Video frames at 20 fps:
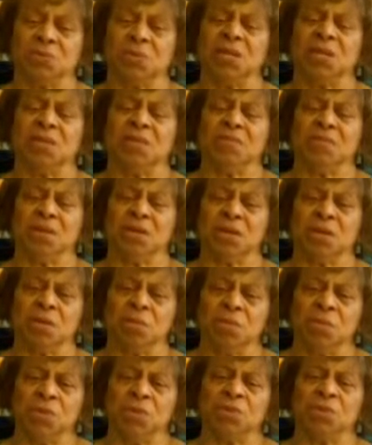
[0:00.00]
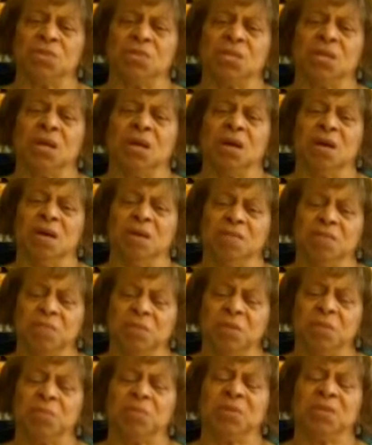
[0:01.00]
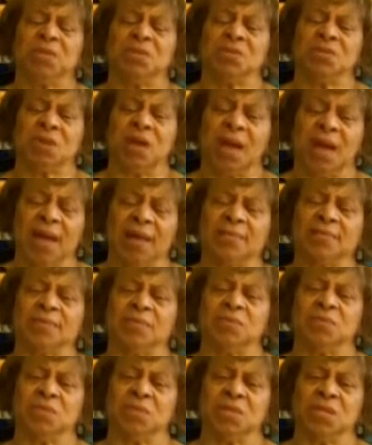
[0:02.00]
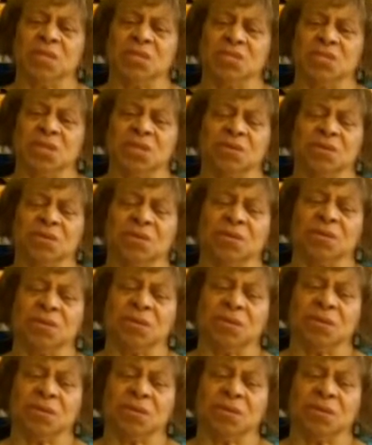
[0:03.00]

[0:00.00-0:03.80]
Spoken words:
We live in a community of people interacting with each other.